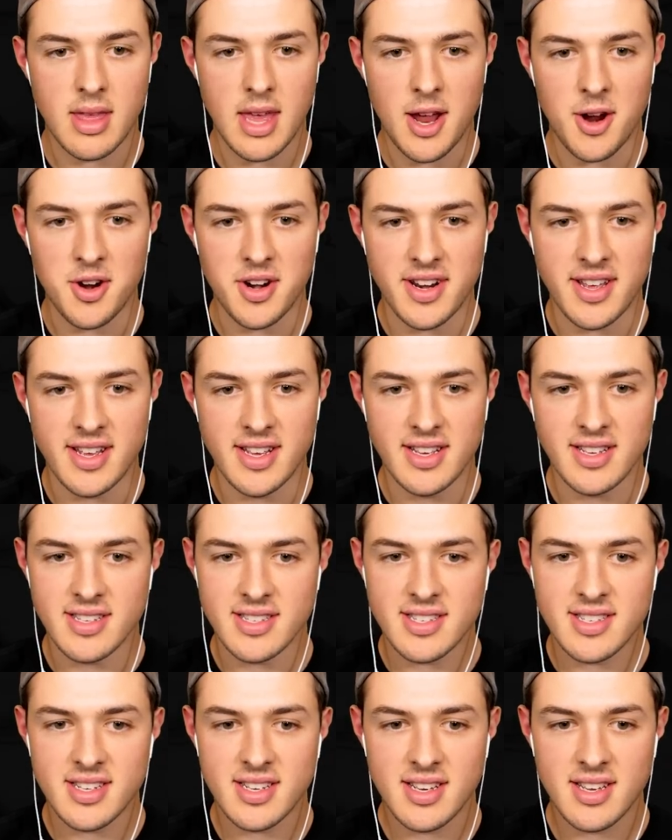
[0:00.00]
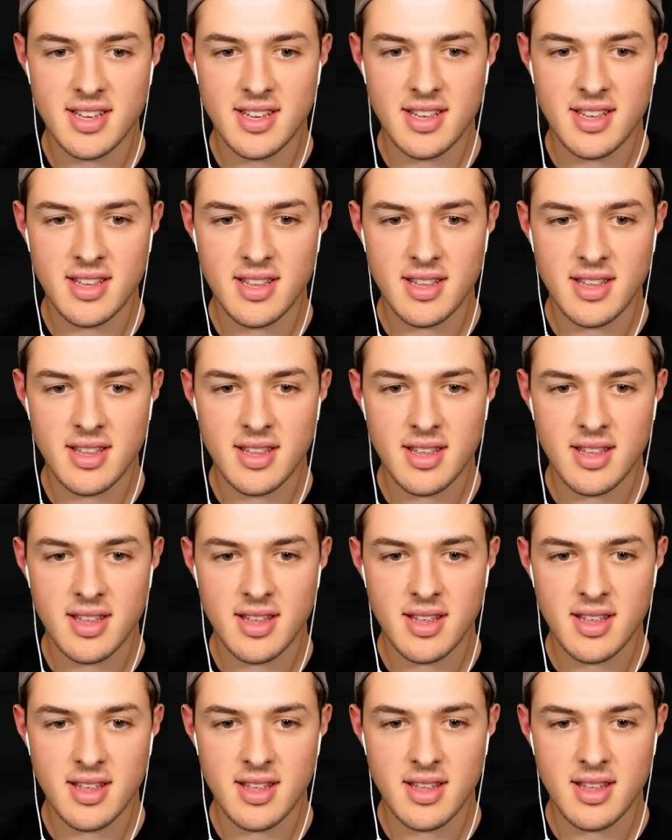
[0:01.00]
There it is. A hand to hold when
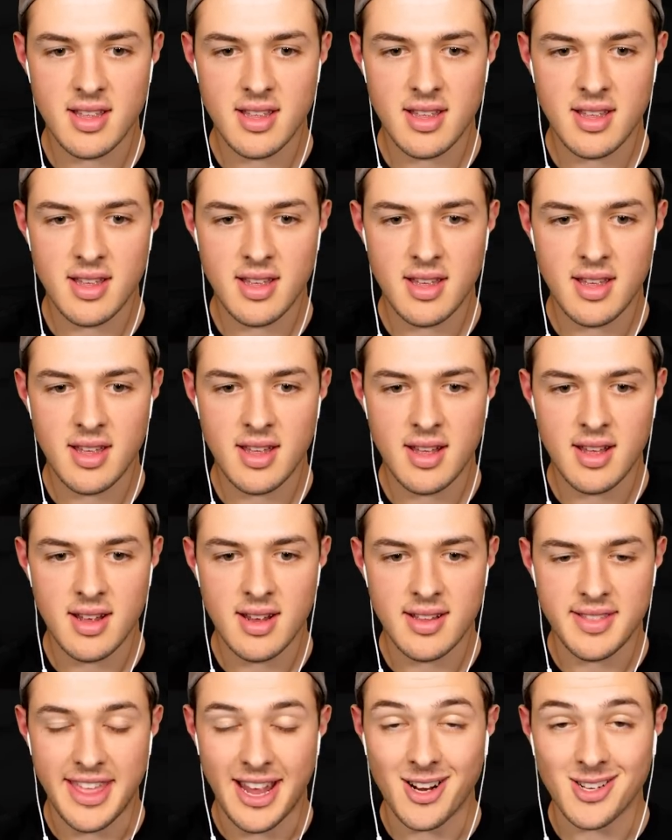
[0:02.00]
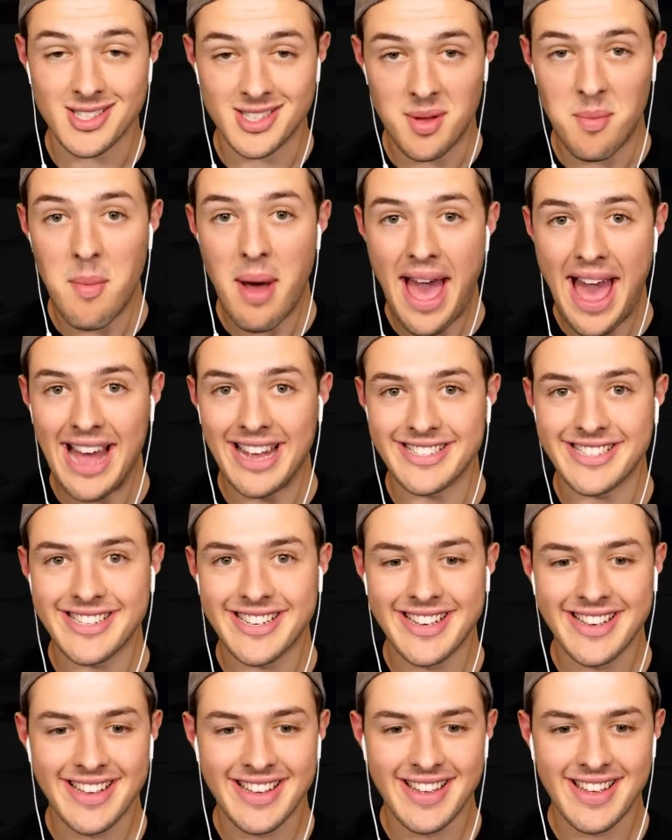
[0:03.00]
they see a monster in their There's corner. The mask.